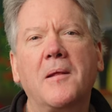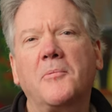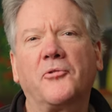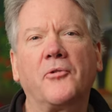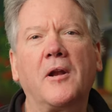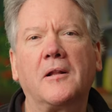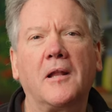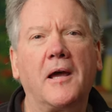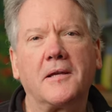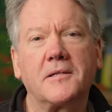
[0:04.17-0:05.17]
name is Fred
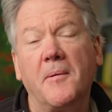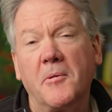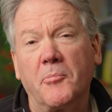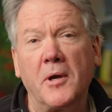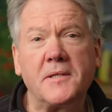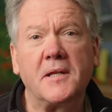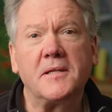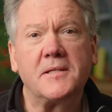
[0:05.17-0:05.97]
Glass, and I'm the president and